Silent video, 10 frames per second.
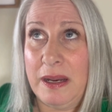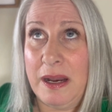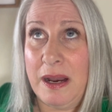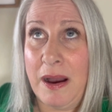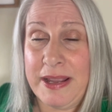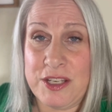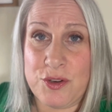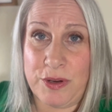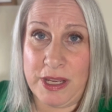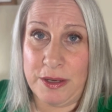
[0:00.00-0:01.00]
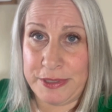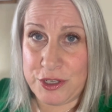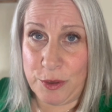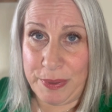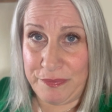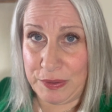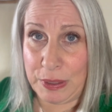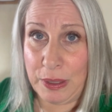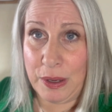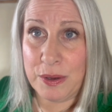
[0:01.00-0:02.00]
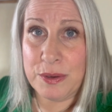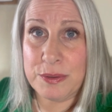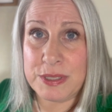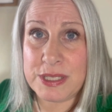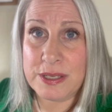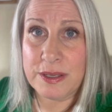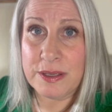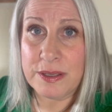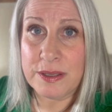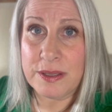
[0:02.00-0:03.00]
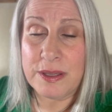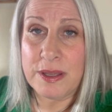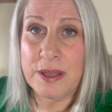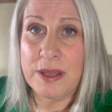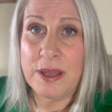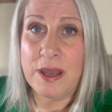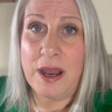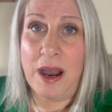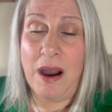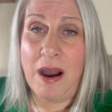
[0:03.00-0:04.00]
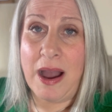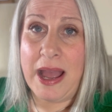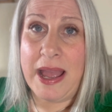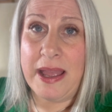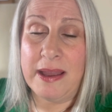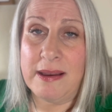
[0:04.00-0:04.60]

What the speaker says: I enjoy going shopping for clothes. I